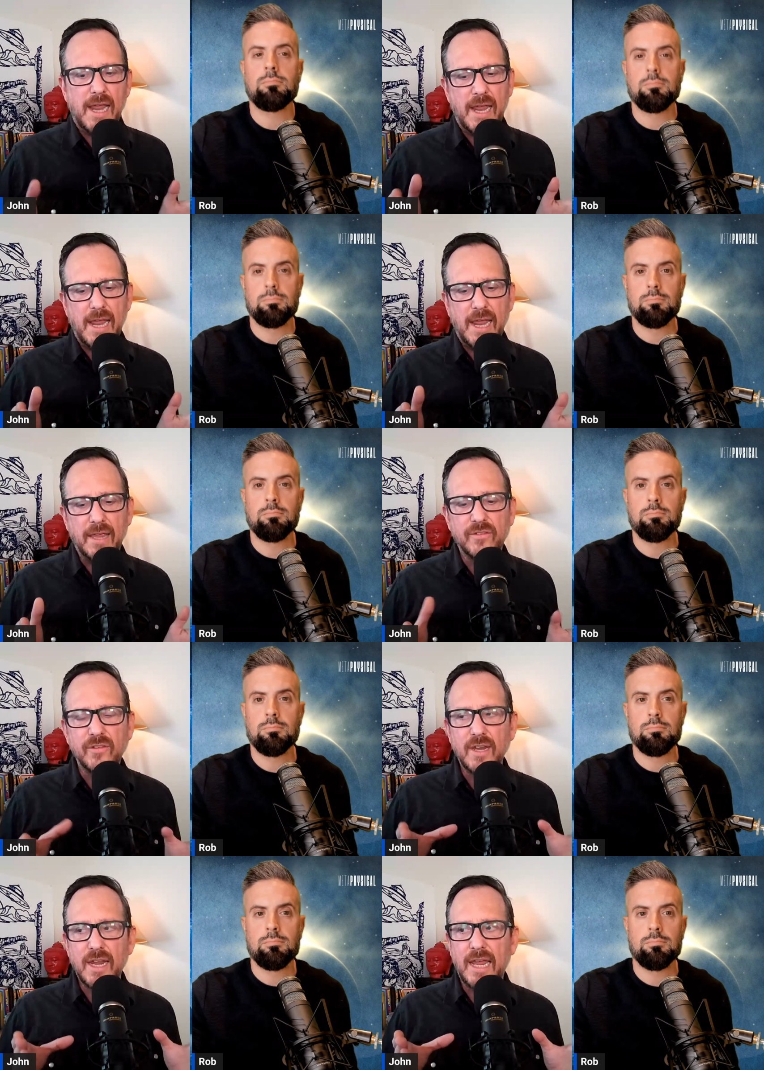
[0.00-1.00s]

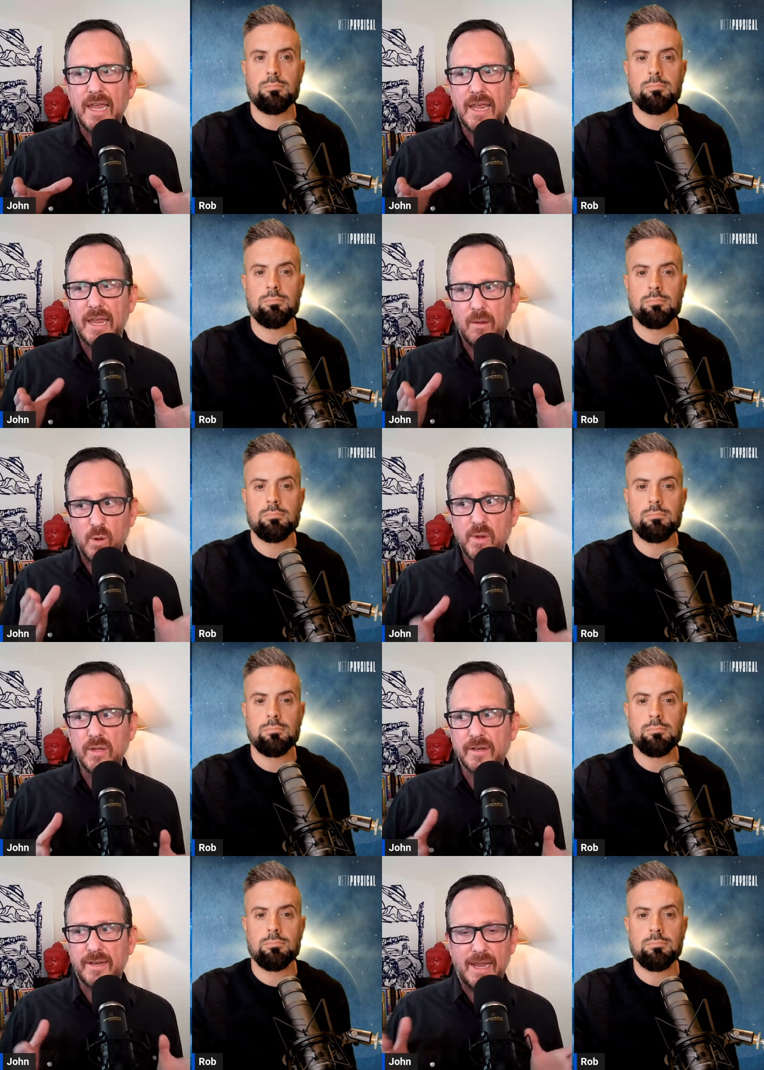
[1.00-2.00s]
Speaker 1: His, hit and when we
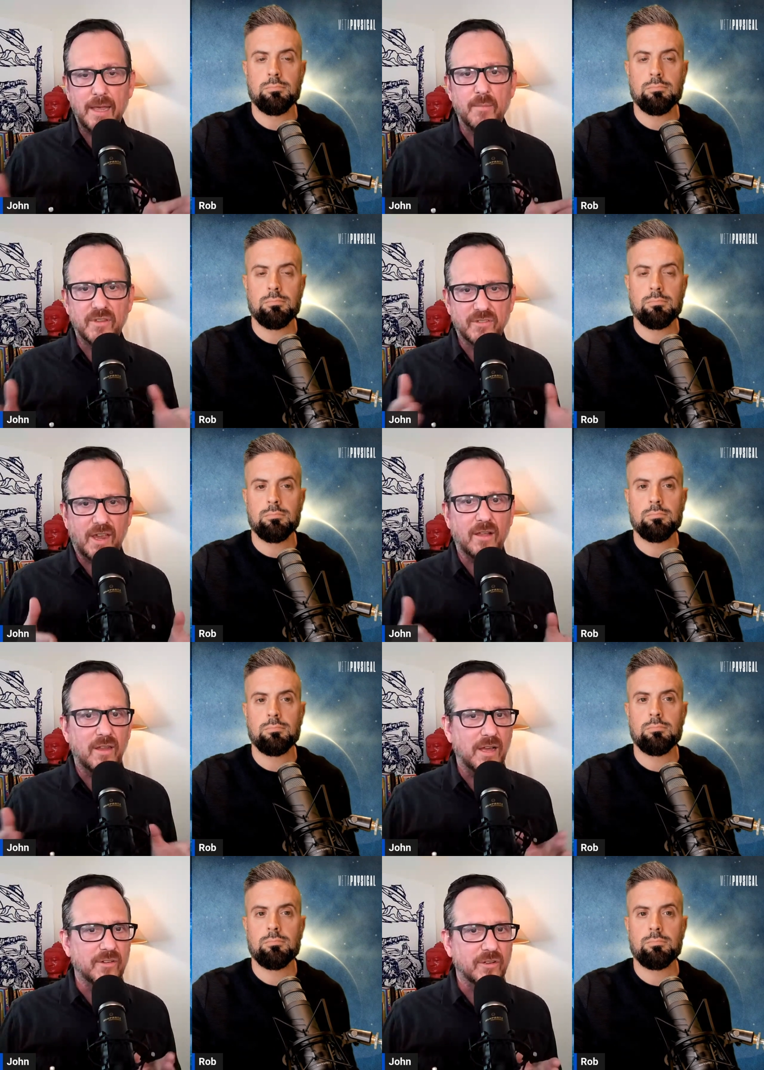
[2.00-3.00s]
looked at him, his
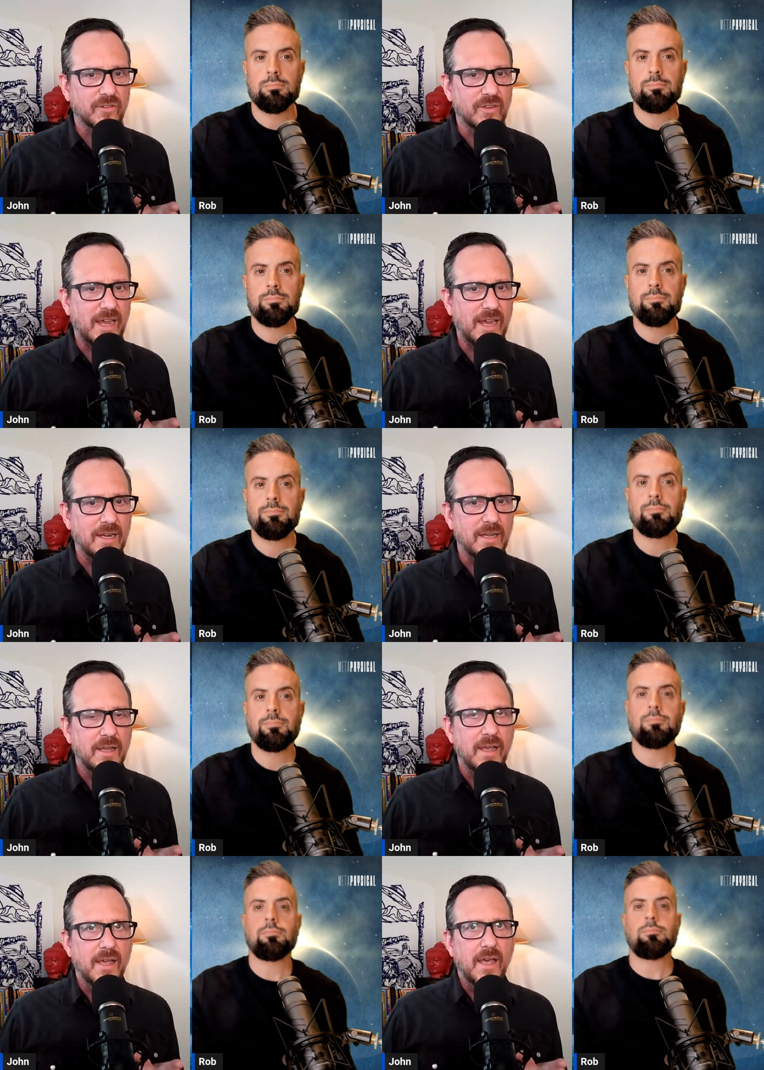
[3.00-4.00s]
psychological state,
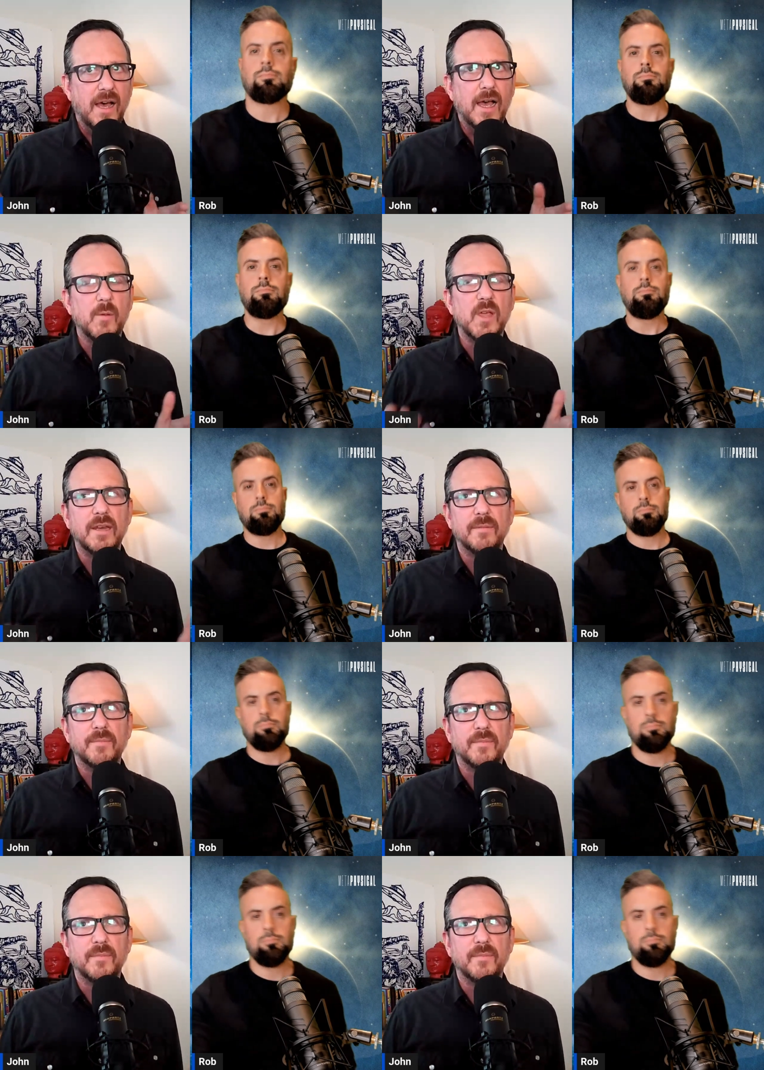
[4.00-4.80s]
I mean,